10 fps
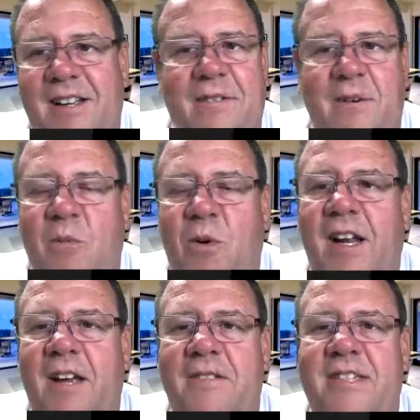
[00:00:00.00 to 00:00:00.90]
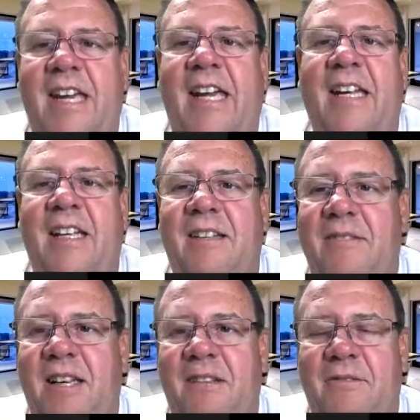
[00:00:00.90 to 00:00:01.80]
from what I've seen
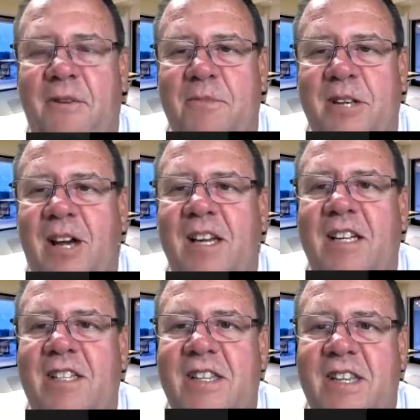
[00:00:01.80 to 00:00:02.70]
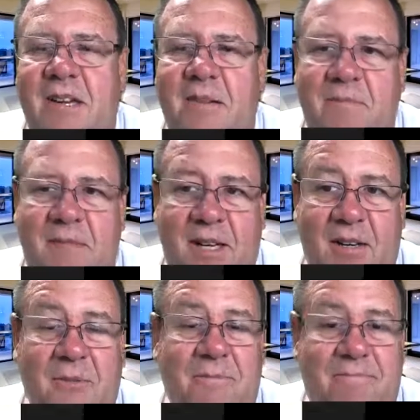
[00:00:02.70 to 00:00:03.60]
and from talking to them, you
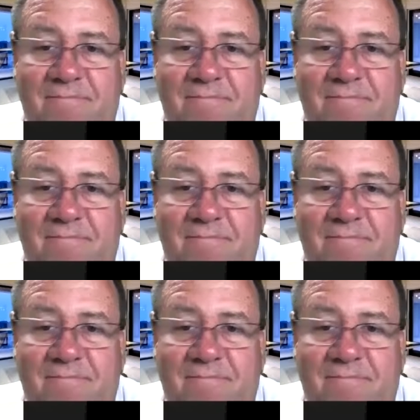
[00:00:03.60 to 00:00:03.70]
know,